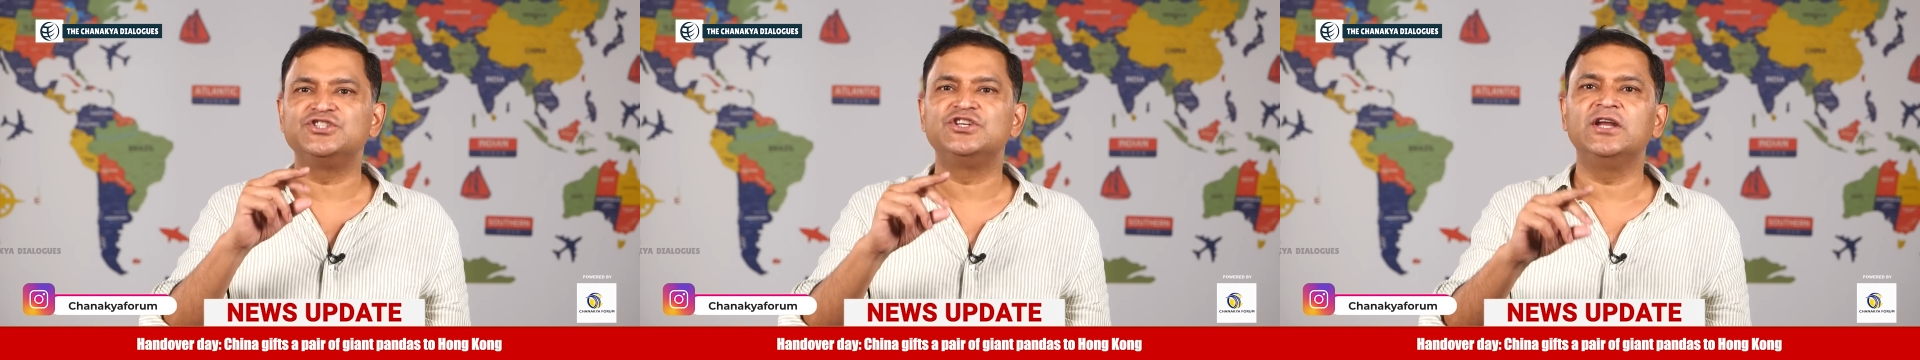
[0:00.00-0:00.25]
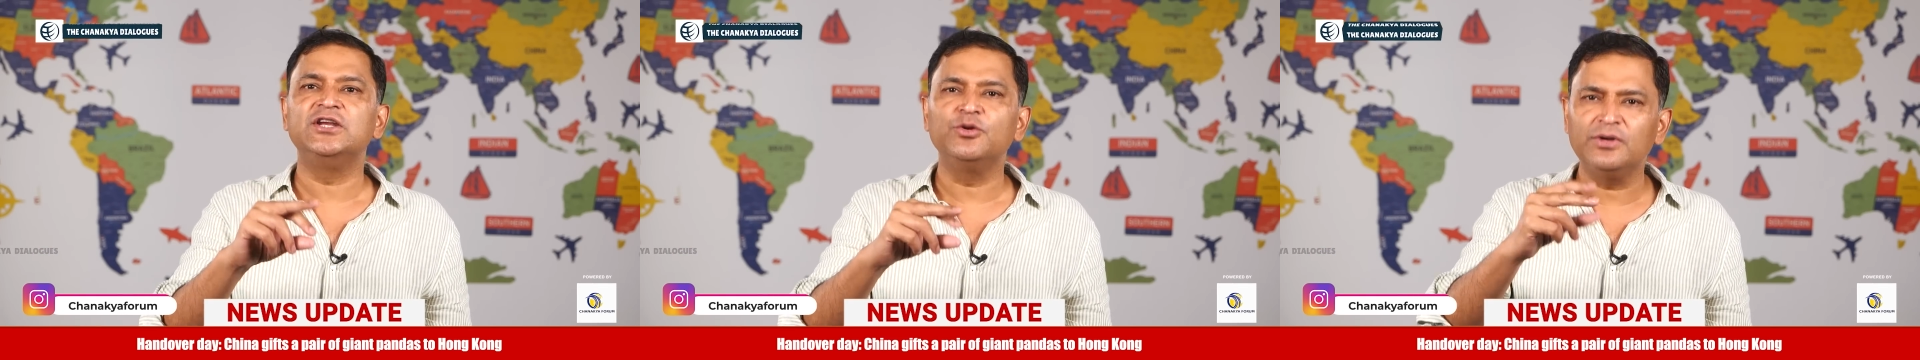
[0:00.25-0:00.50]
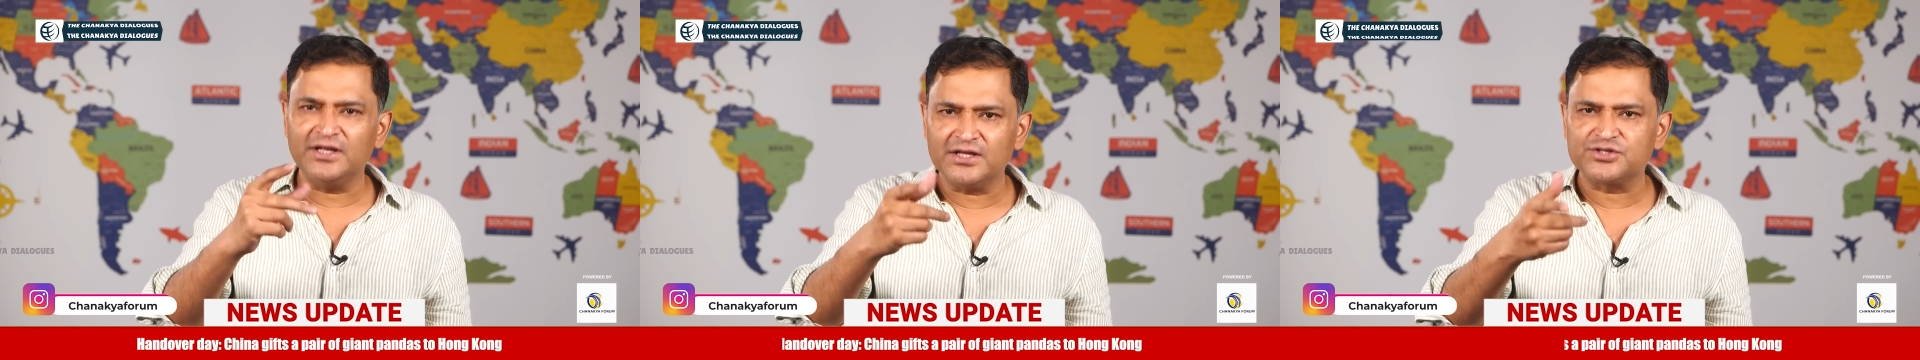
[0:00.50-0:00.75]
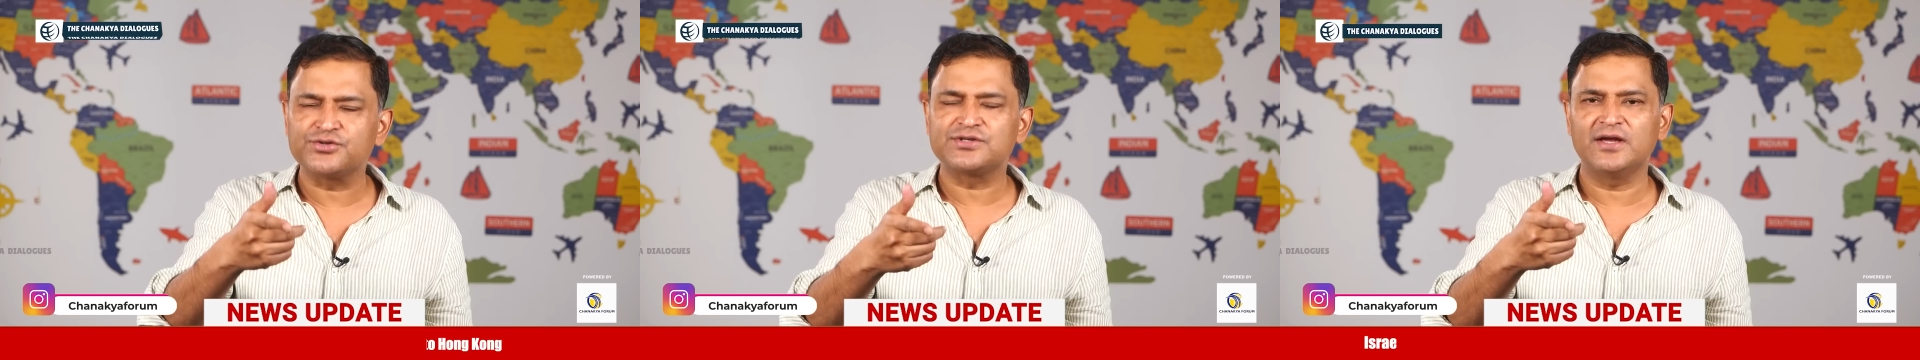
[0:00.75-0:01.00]
genuinely
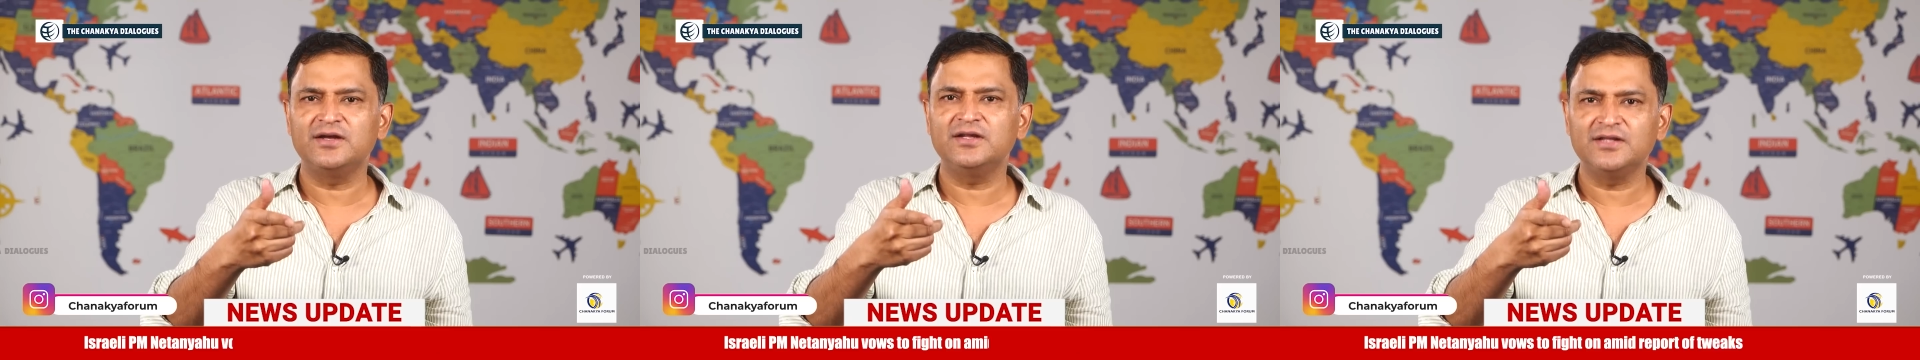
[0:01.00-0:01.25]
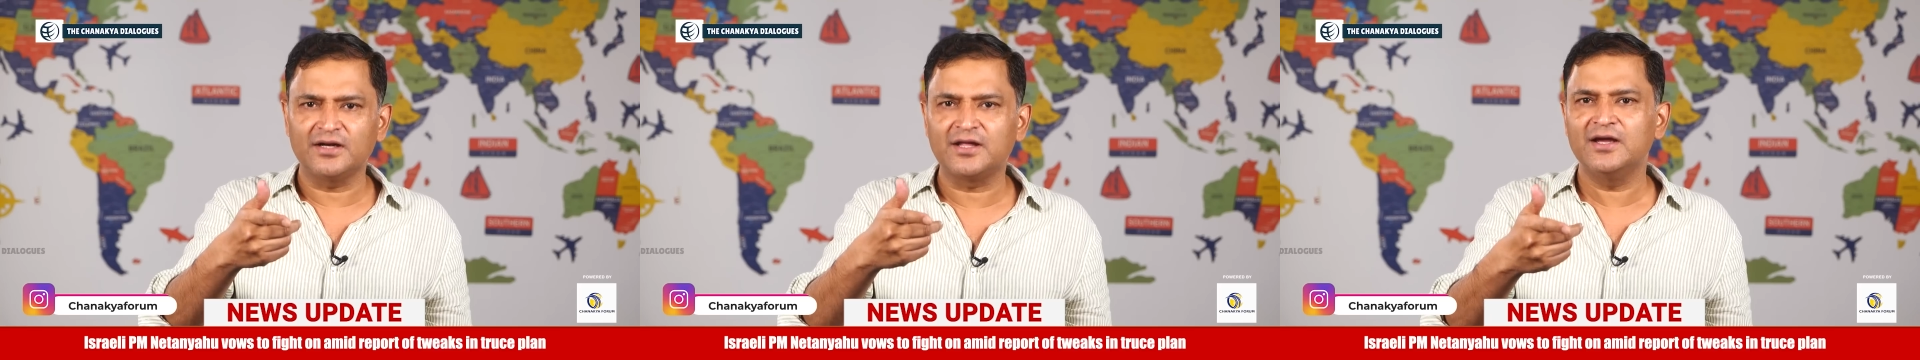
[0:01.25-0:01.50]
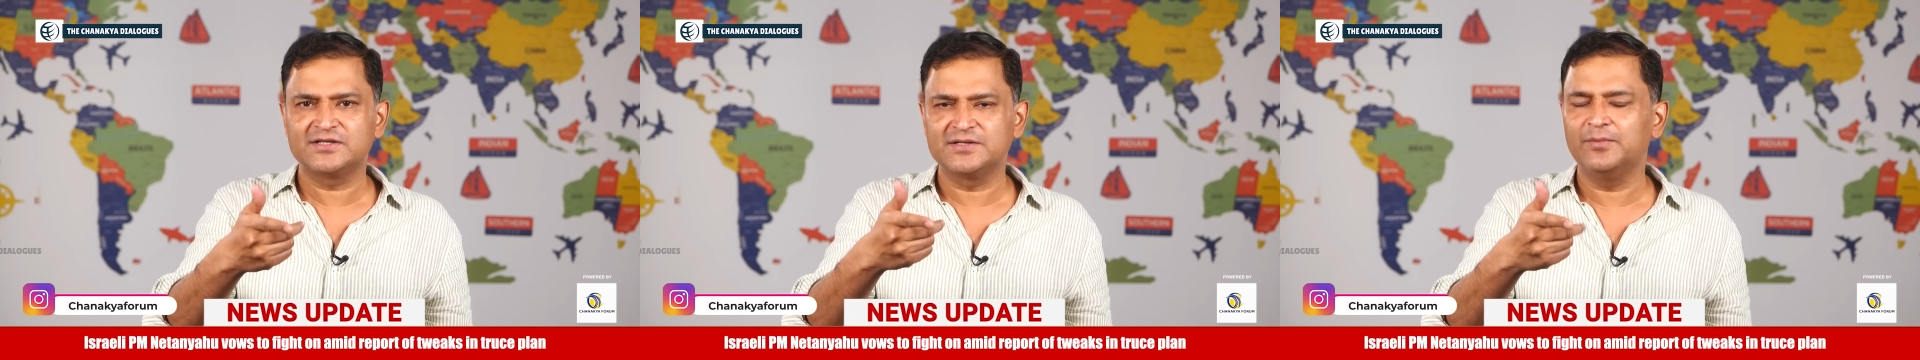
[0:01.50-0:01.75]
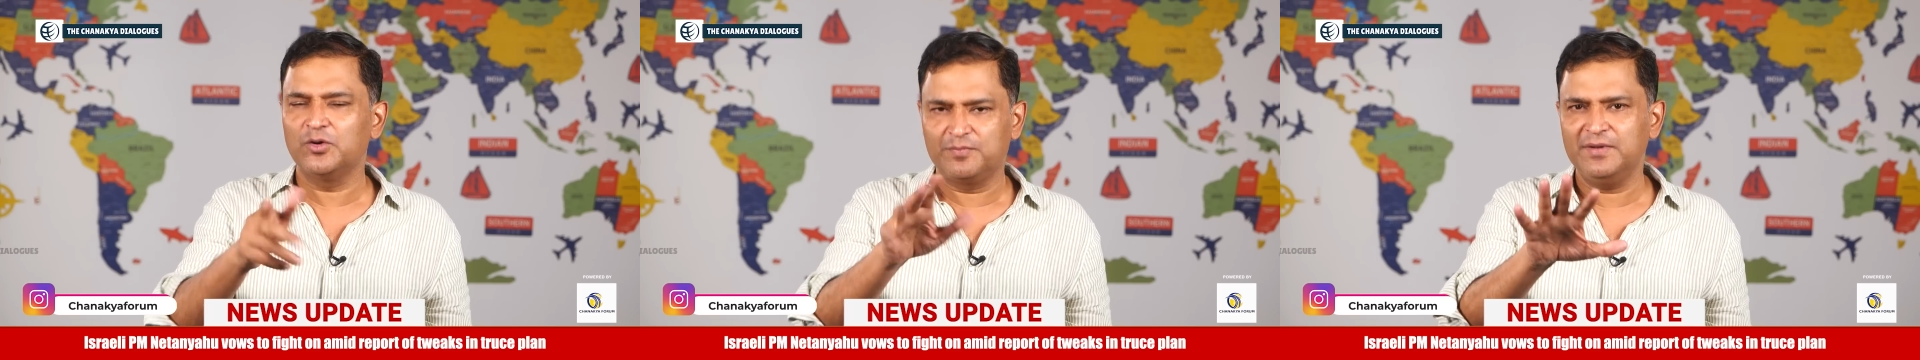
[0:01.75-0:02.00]
a society that cares
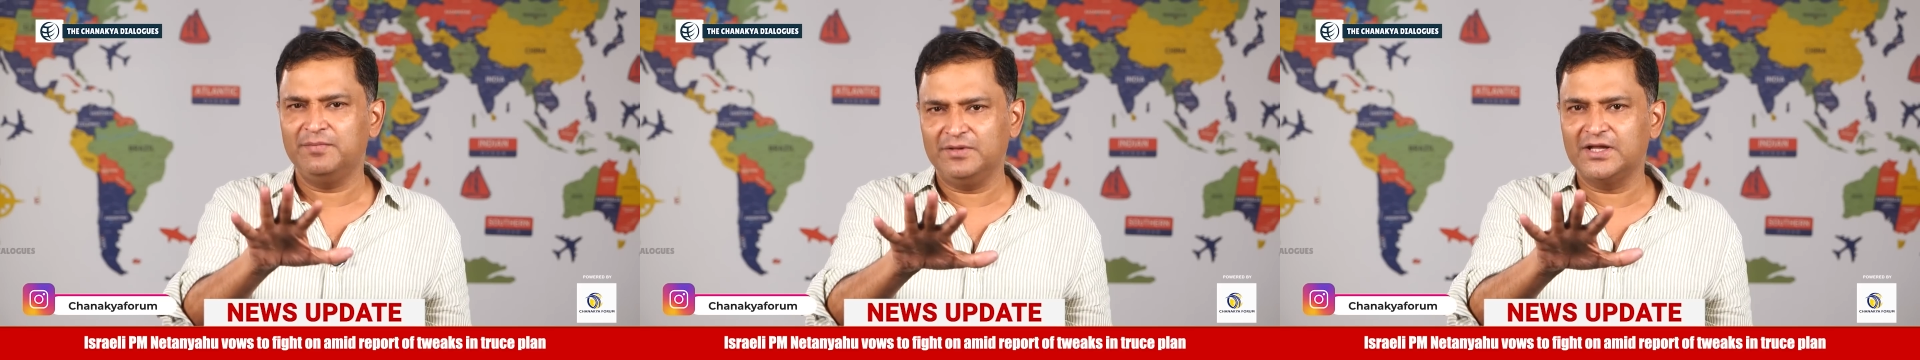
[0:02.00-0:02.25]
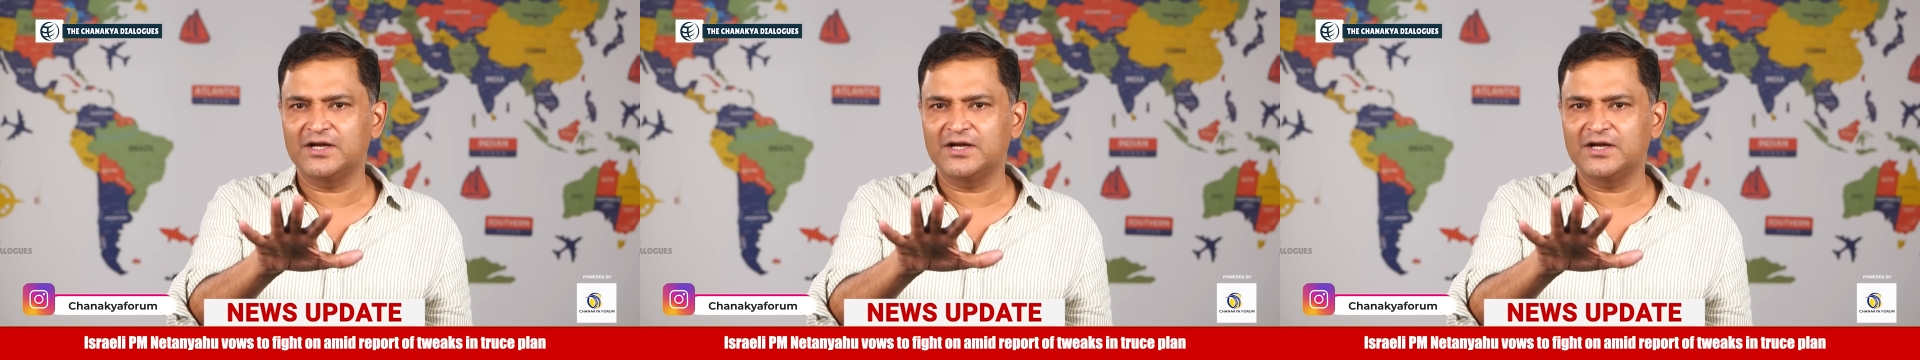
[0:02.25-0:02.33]
about people.